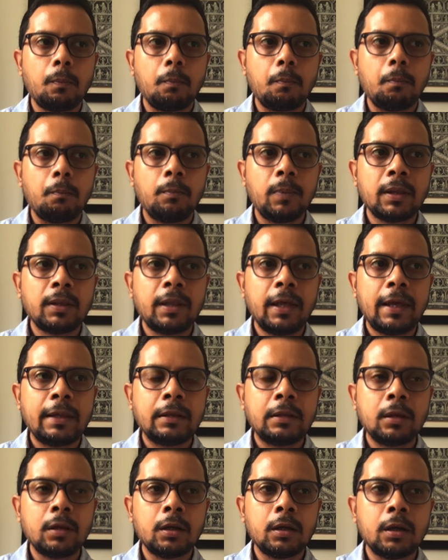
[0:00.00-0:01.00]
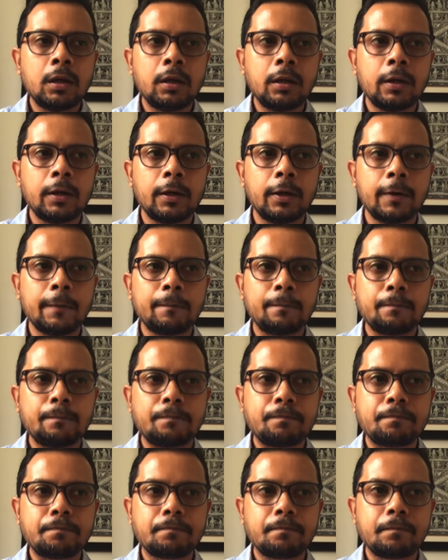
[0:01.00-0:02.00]
But then
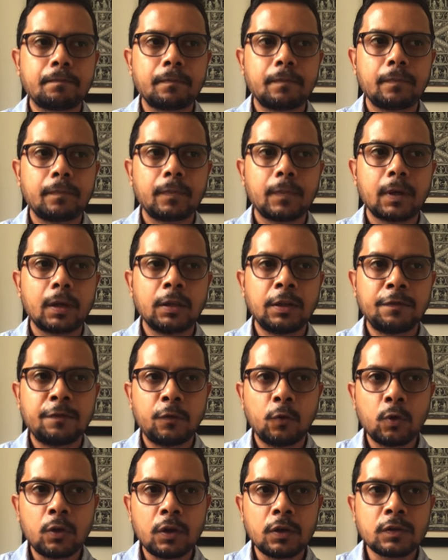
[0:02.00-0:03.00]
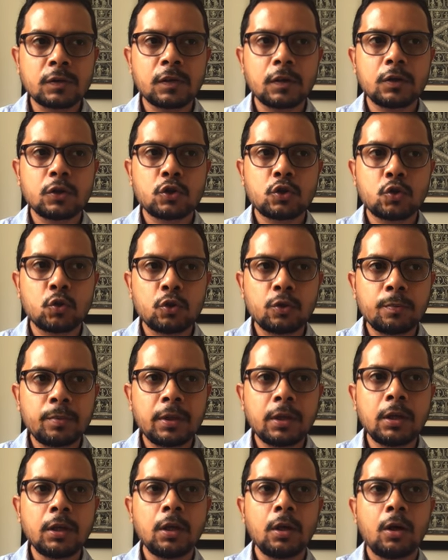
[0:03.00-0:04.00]
the focus should
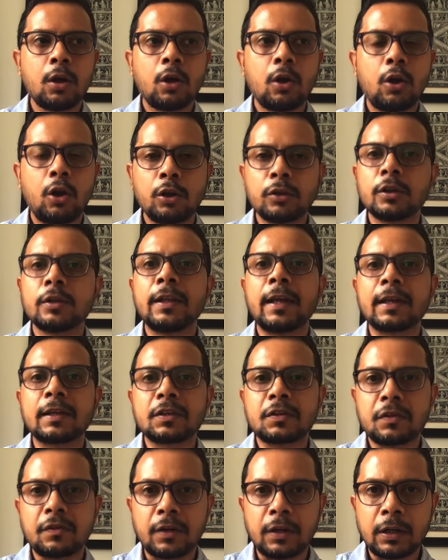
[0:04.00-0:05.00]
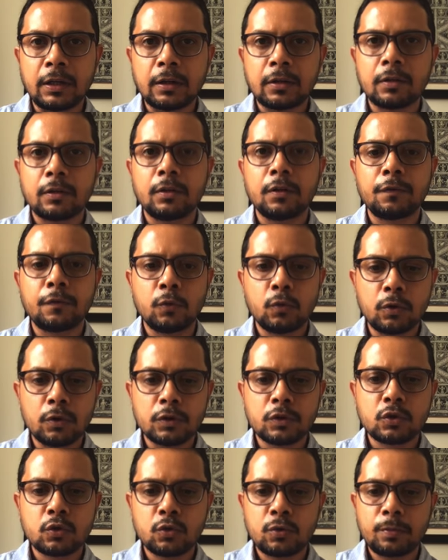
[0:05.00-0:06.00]
be on the next trade. The
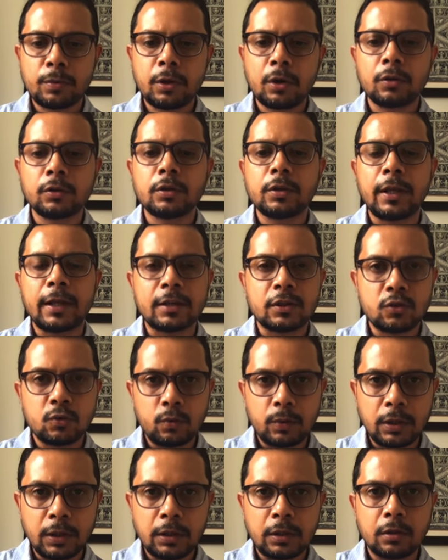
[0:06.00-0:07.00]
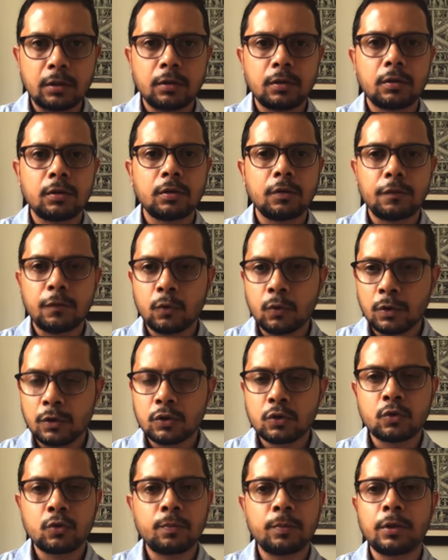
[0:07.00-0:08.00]
focus should be on the next week. The
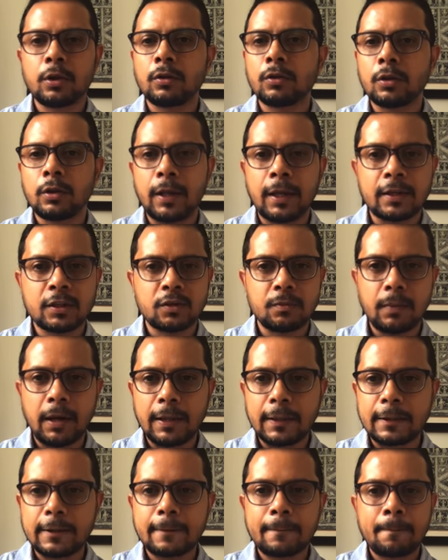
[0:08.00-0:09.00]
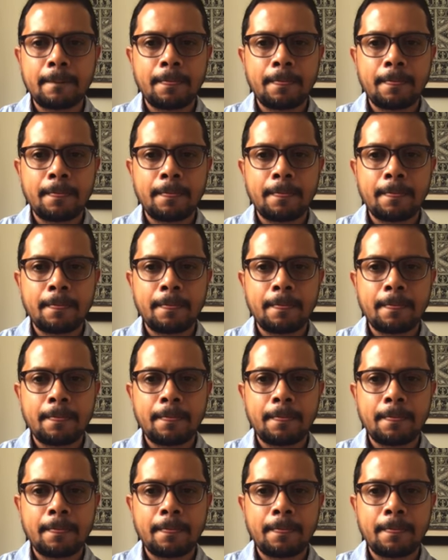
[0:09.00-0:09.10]
focus should be on the next month.